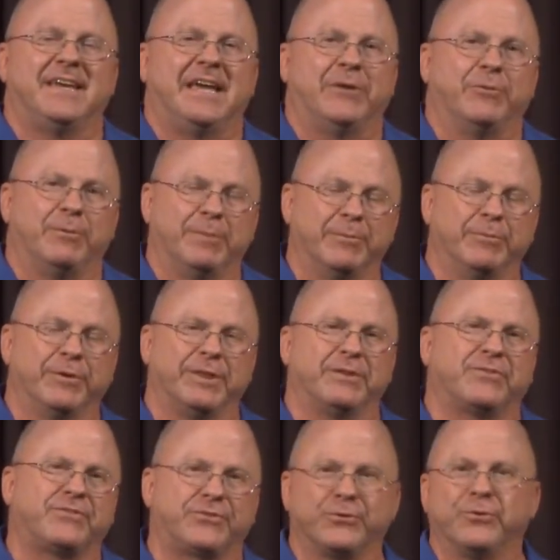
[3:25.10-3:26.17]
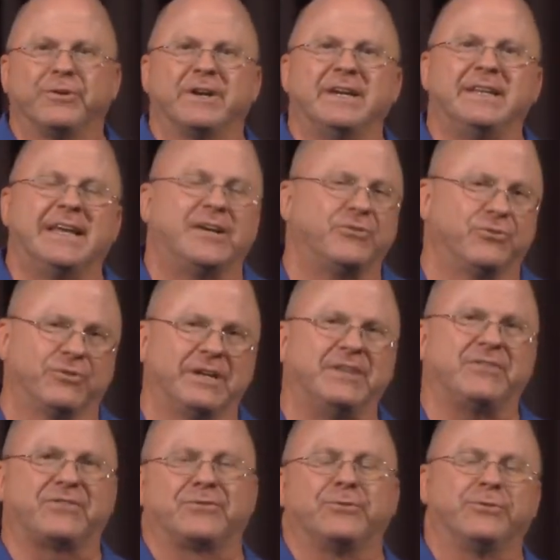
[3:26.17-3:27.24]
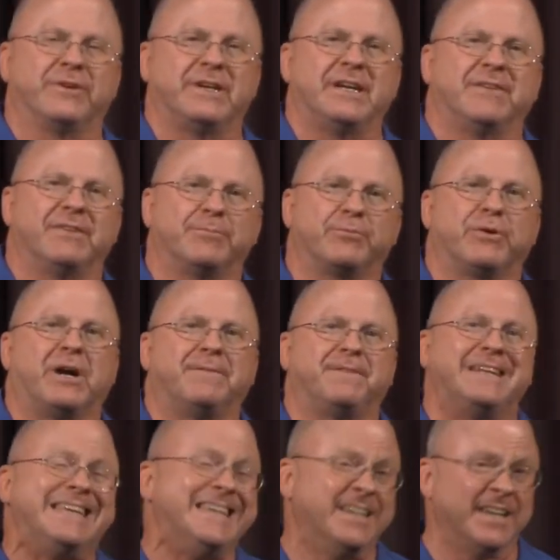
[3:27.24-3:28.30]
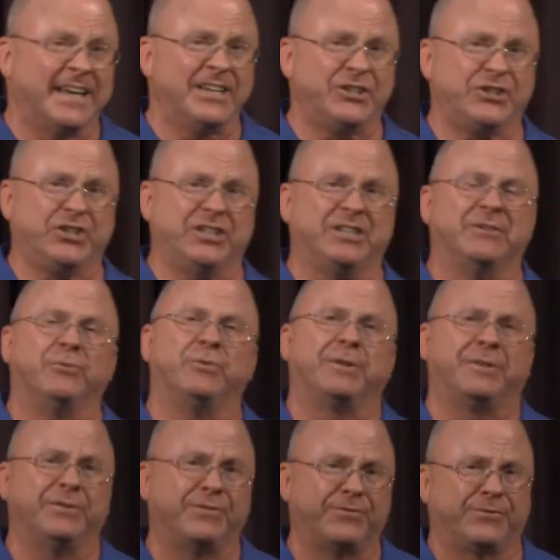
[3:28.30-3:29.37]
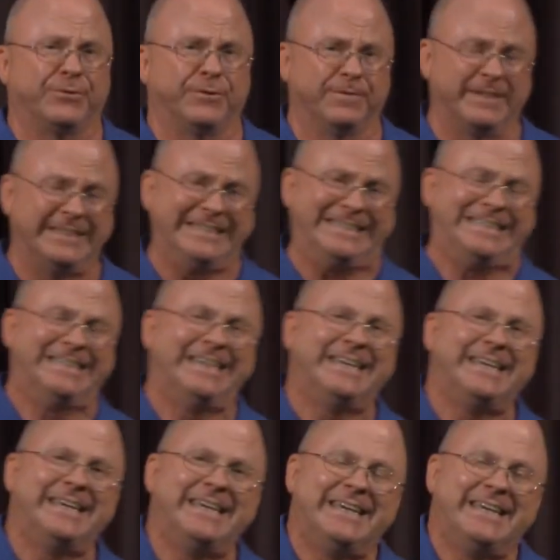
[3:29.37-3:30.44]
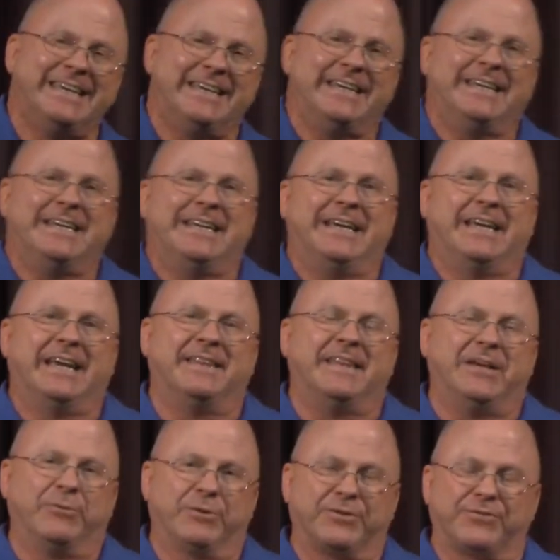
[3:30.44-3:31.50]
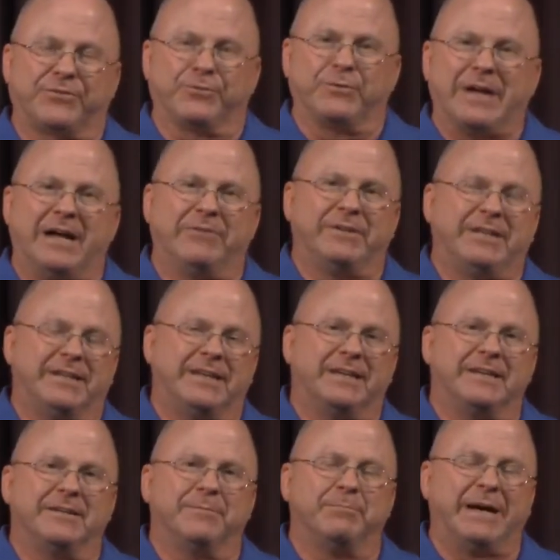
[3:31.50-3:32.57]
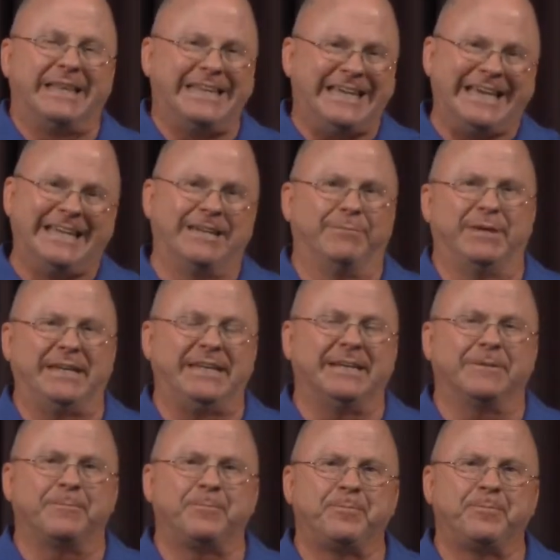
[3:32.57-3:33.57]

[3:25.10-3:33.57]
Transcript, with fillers: And remember the story, that great story of the prophet Elisha with his servant. And they were surrounded by the enemy.